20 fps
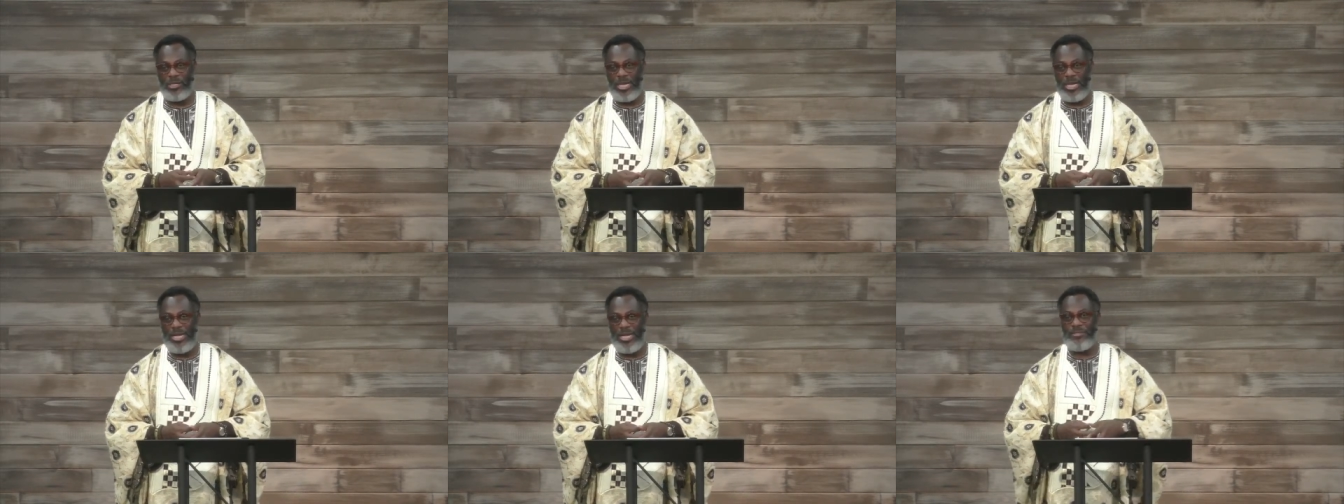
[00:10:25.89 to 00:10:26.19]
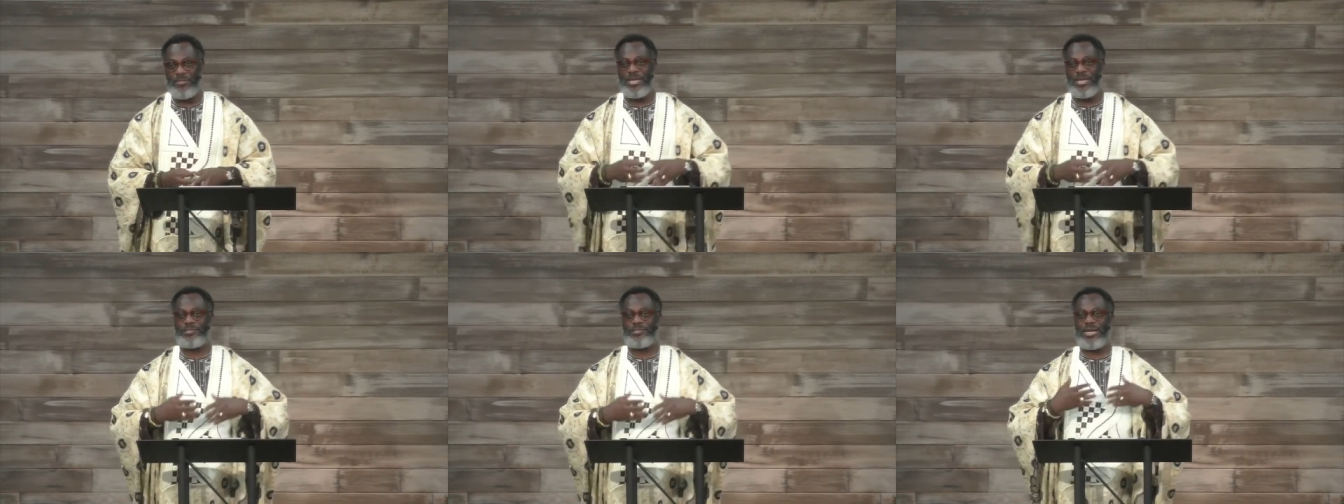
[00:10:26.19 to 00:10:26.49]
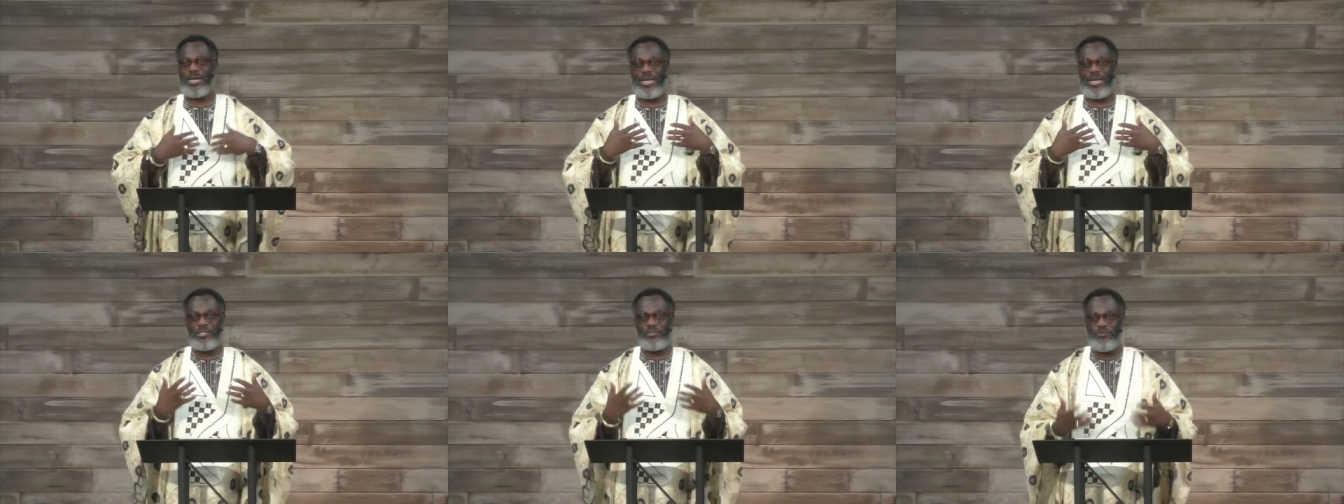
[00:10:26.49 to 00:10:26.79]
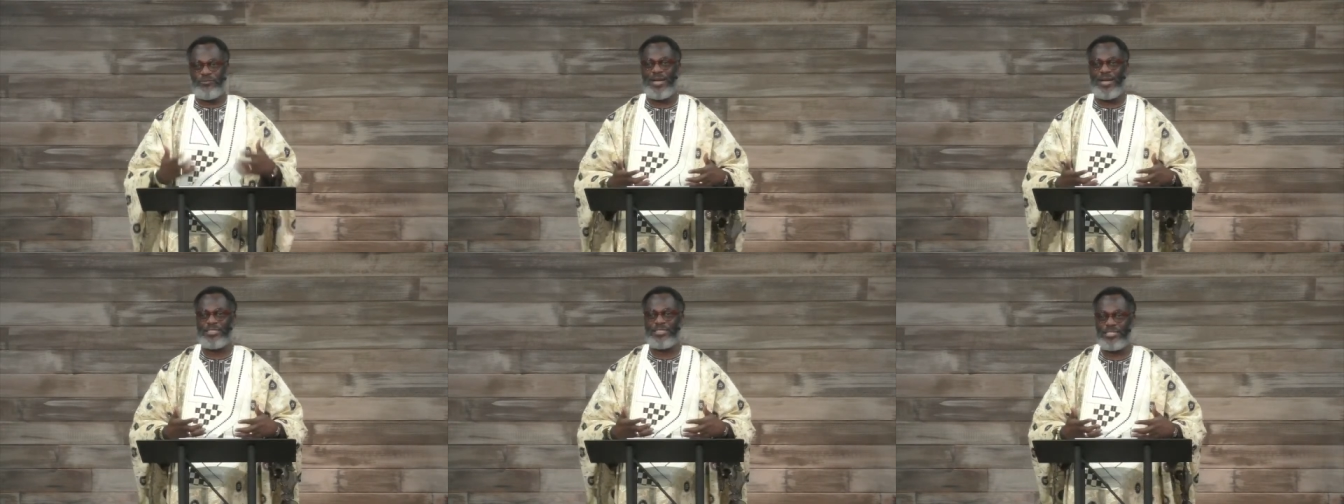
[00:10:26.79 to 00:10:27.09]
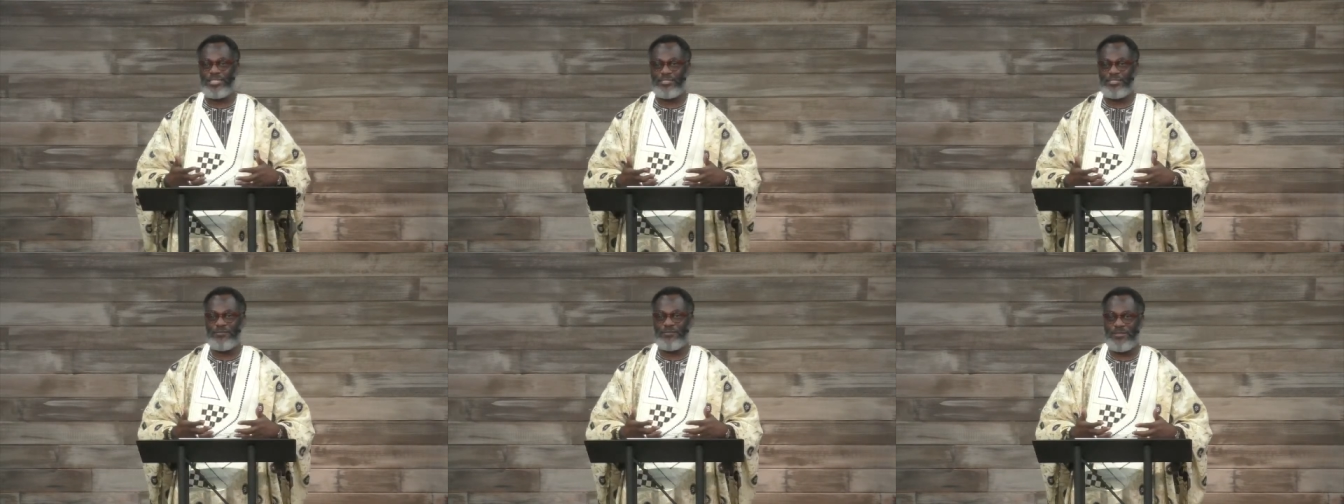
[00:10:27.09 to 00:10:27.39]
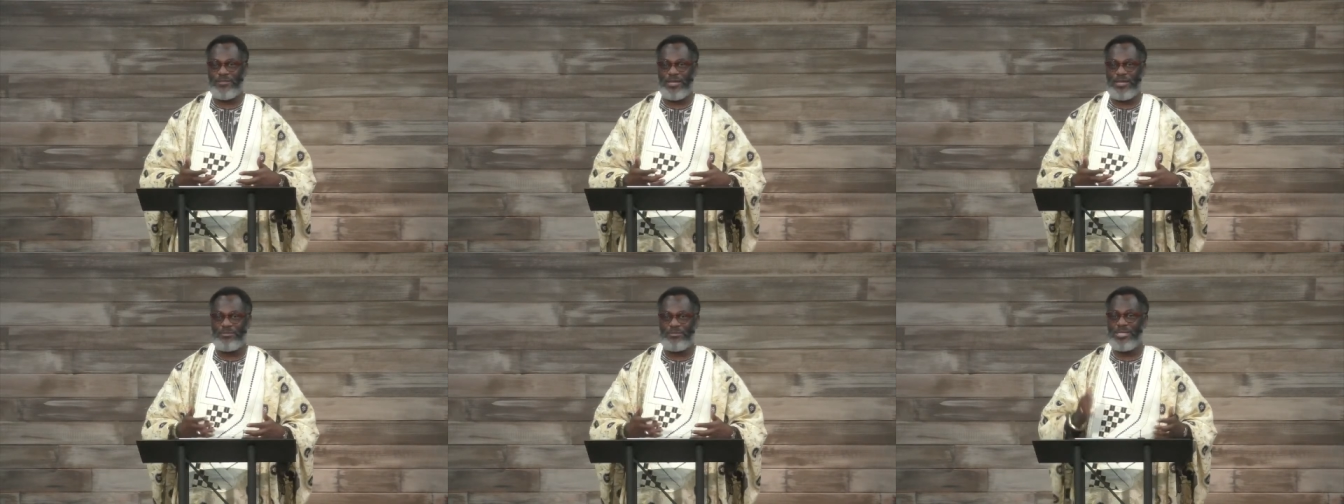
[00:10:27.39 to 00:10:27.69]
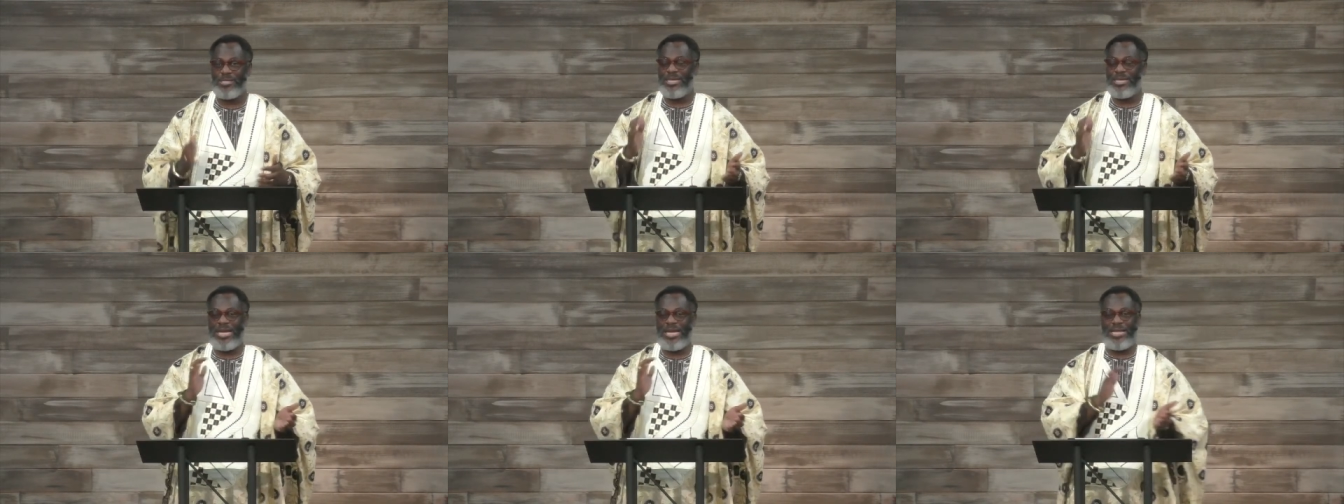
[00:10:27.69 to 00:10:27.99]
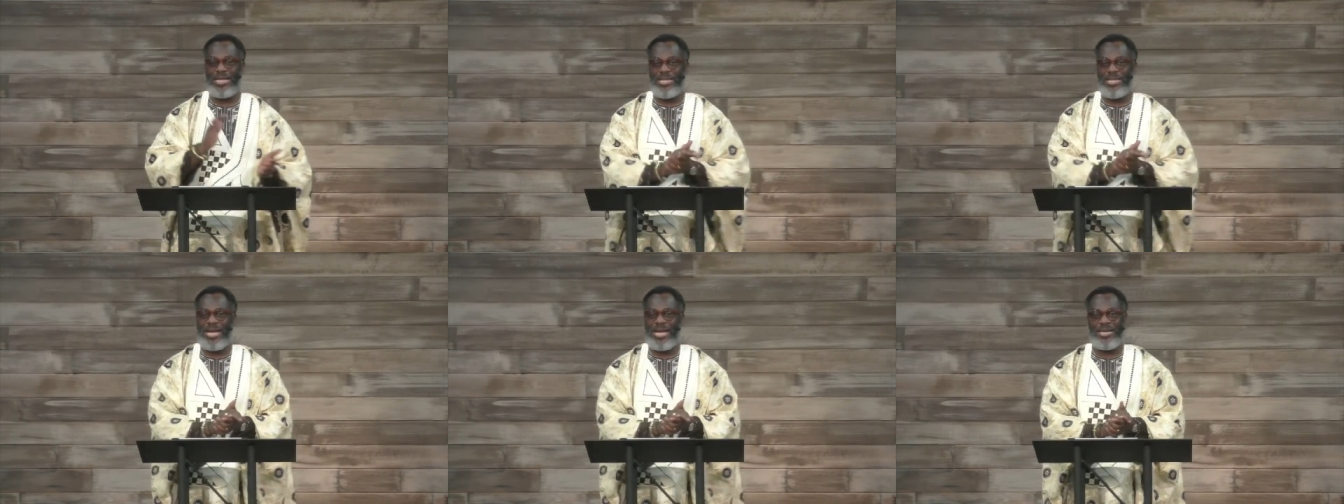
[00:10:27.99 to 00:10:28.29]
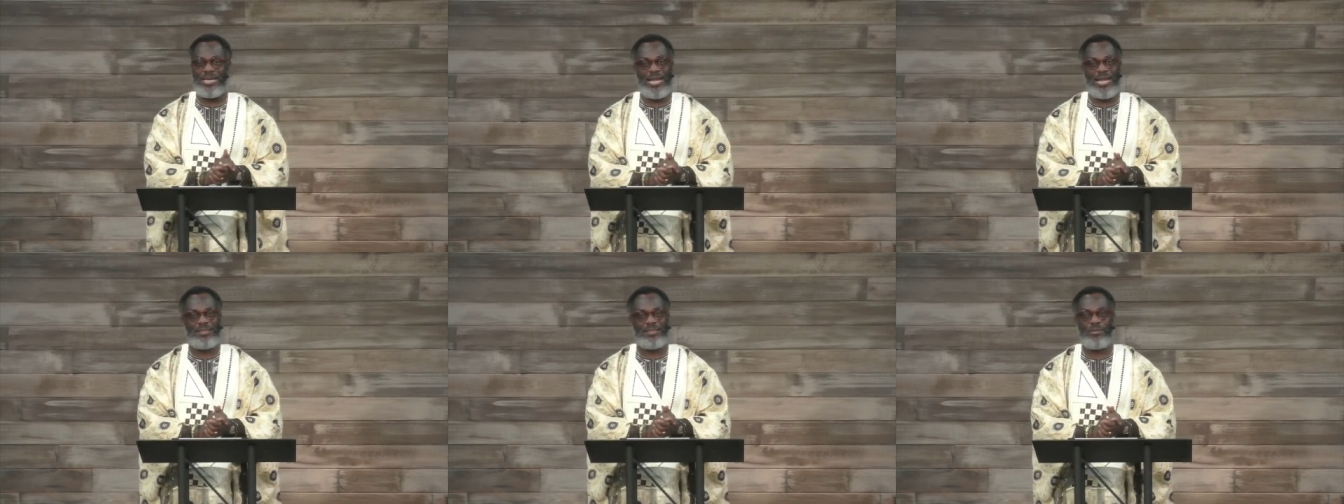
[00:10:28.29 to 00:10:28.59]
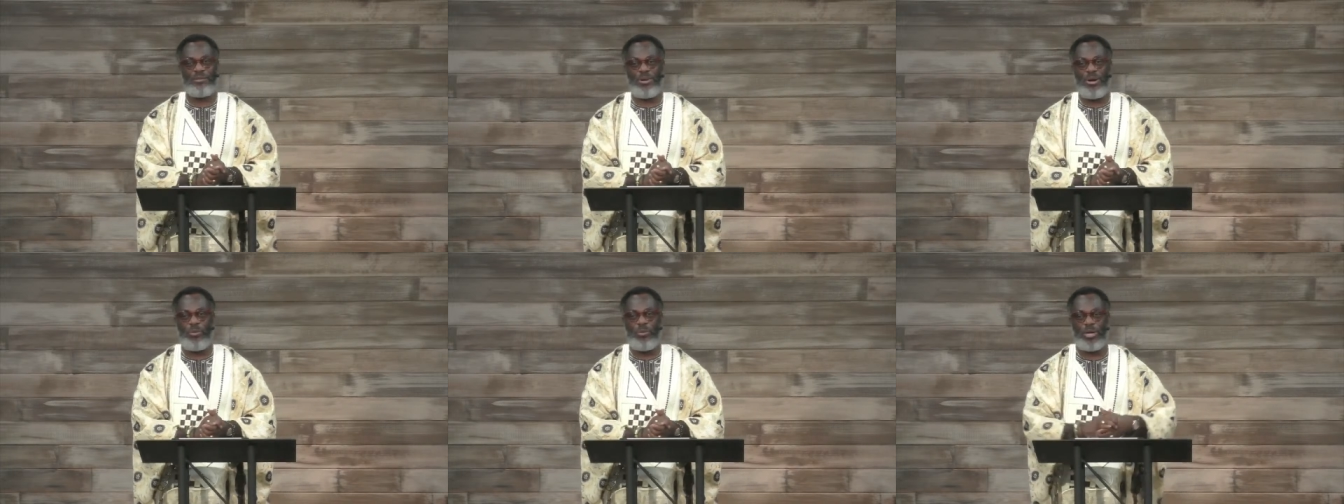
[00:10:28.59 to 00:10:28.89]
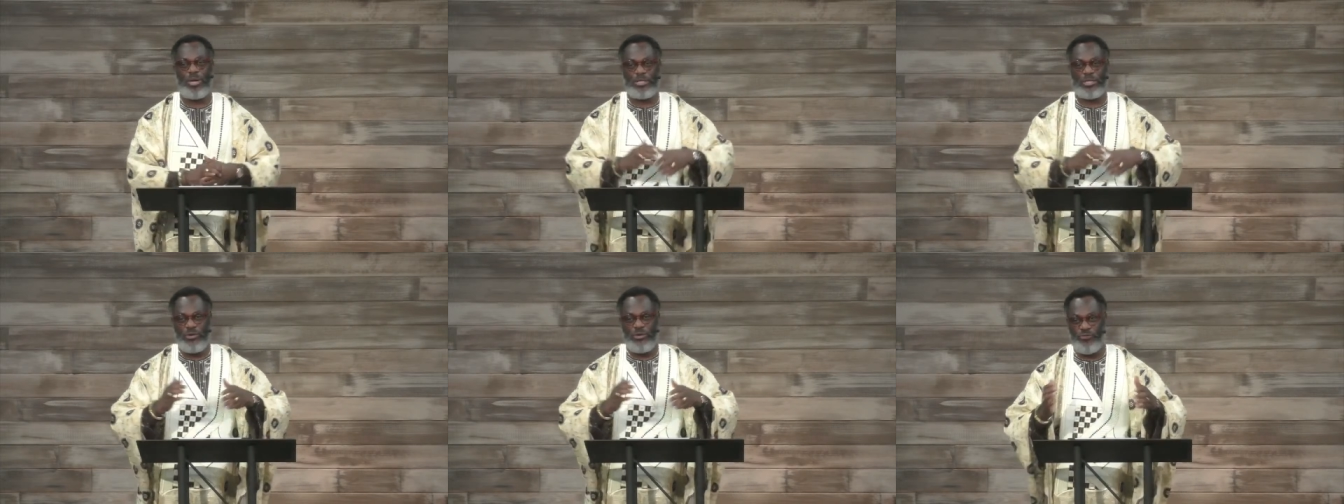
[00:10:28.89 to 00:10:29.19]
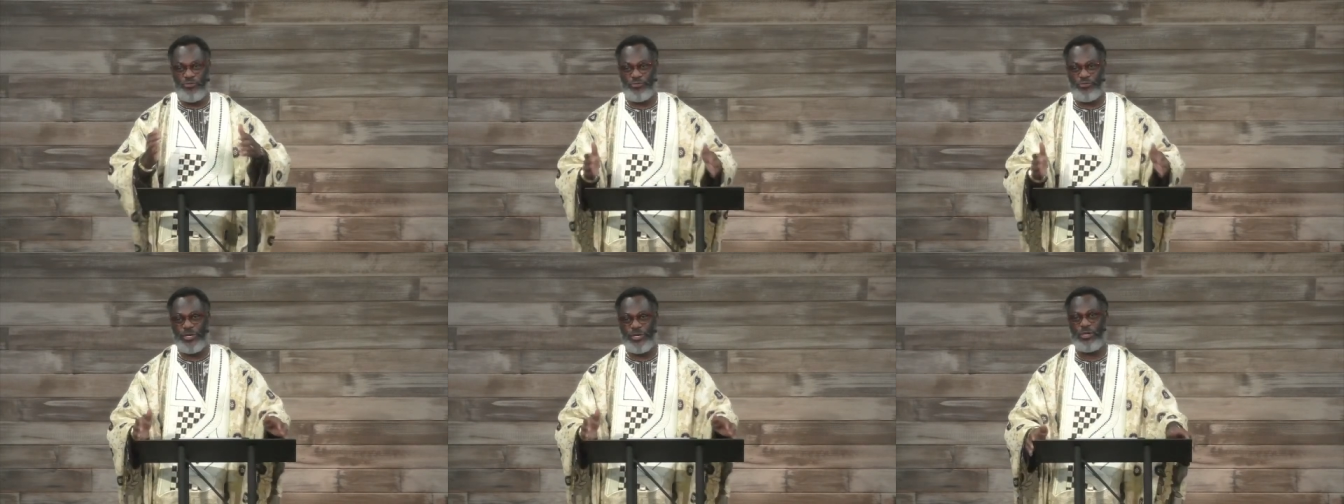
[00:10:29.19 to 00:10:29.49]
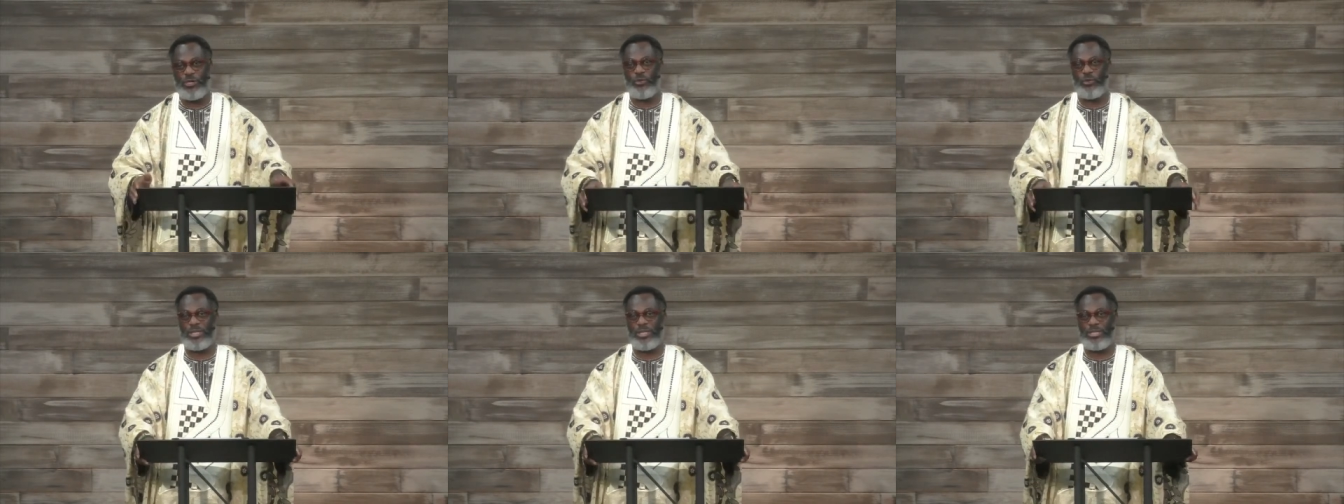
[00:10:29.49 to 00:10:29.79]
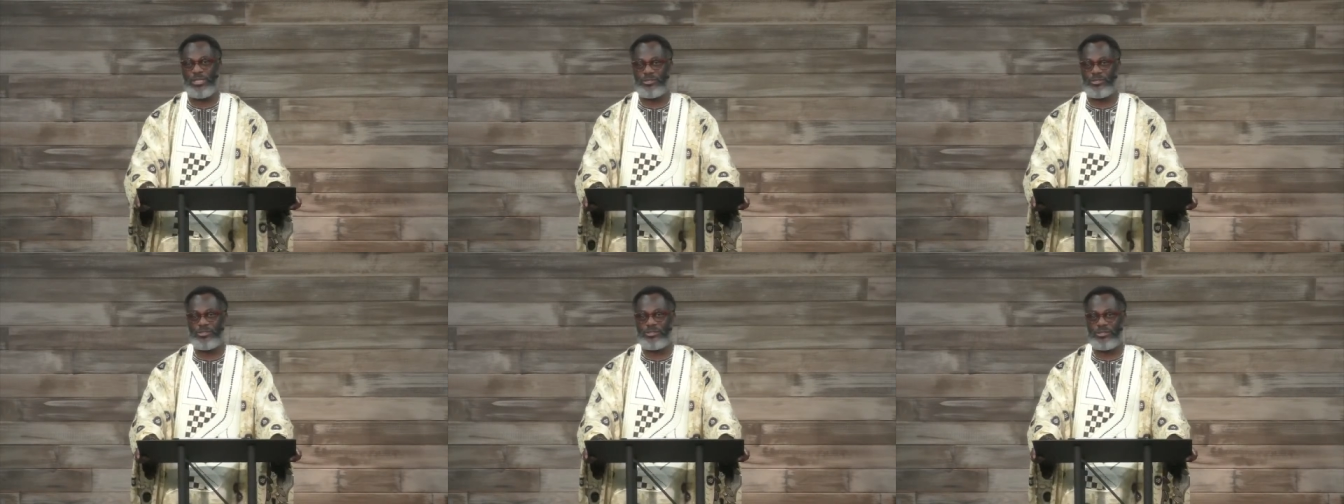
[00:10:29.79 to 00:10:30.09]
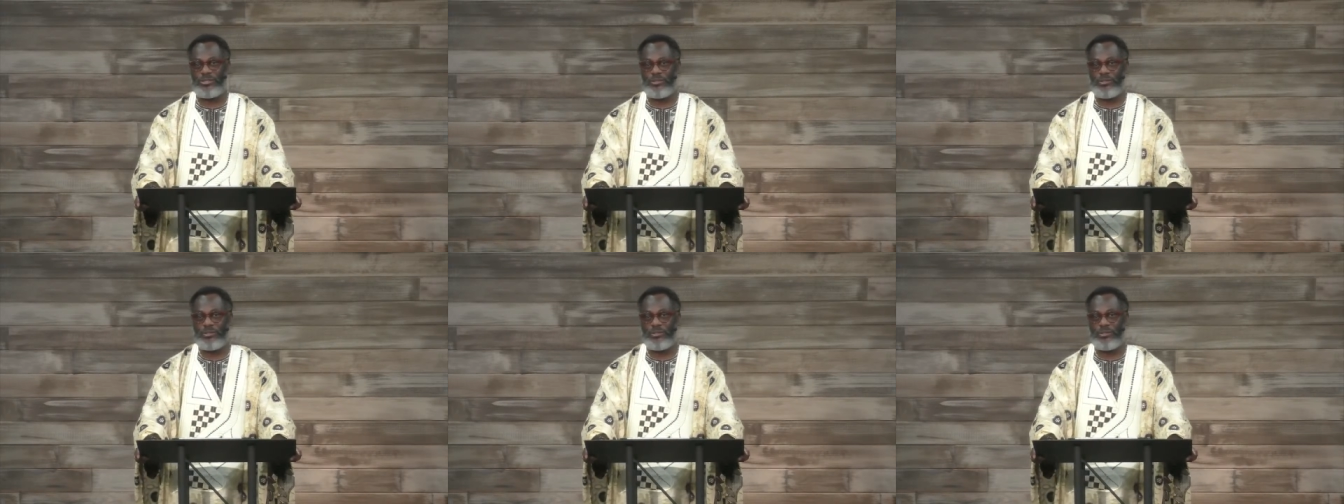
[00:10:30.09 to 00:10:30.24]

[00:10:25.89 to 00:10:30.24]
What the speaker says: and they take advantage of them, and they are nothing but what? Freeloaders.